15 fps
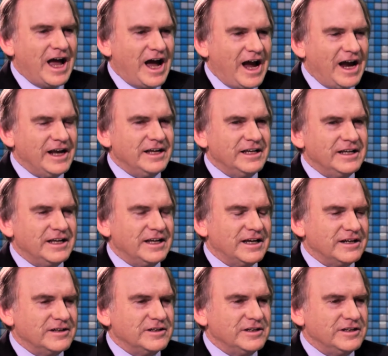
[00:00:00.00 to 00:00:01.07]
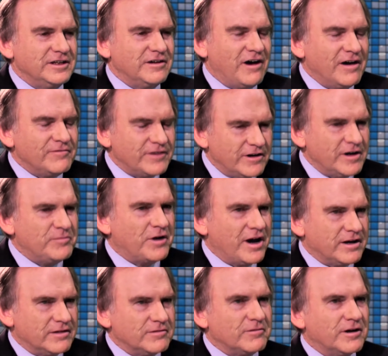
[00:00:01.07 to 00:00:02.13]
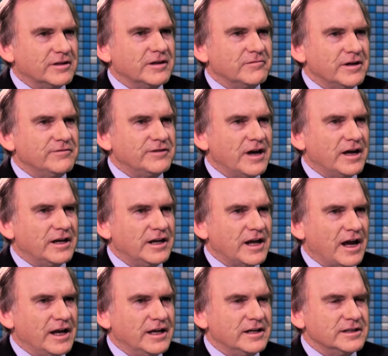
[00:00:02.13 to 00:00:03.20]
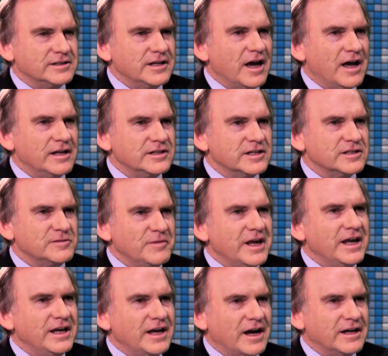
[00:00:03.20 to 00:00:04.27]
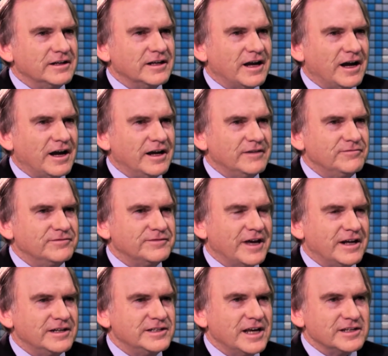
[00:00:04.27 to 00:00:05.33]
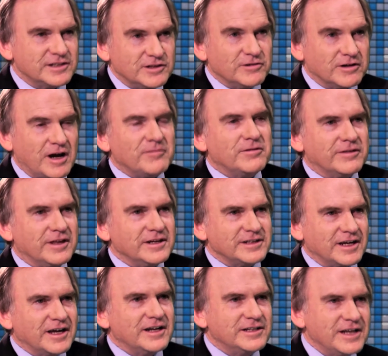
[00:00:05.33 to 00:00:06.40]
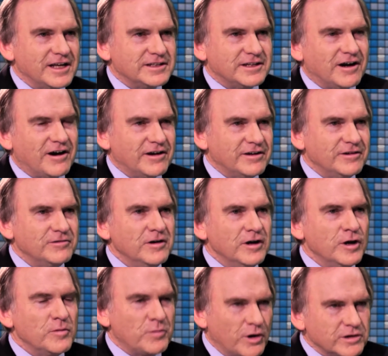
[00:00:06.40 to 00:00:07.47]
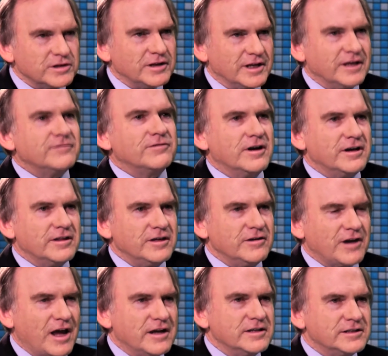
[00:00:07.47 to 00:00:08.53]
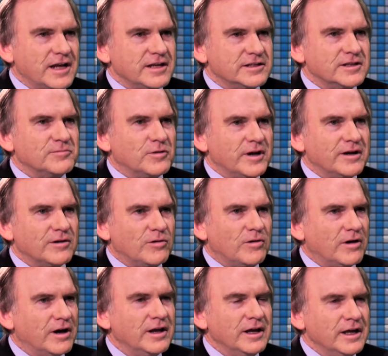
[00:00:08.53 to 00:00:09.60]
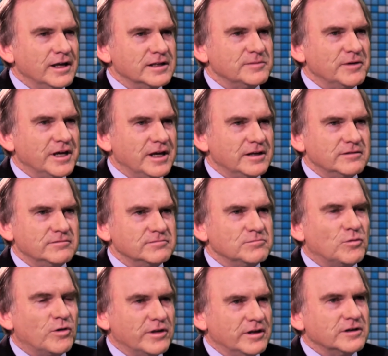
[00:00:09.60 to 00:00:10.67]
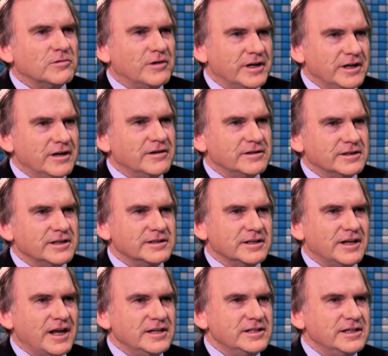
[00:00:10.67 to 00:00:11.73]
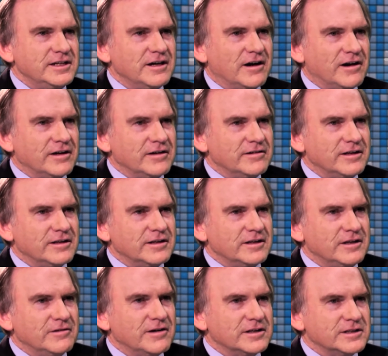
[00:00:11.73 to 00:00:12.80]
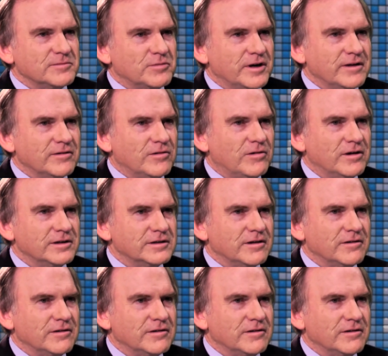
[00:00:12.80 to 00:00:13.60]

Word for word: I you know, I'm very proud of the work that we've done, and I, and it's not just me. I I've had a chance to do a couple of things. I got a chance to argue personally in front of the United States Supreme Court. It's been more than 20 years since an AG argued in the U.S. Supreme Court. And so you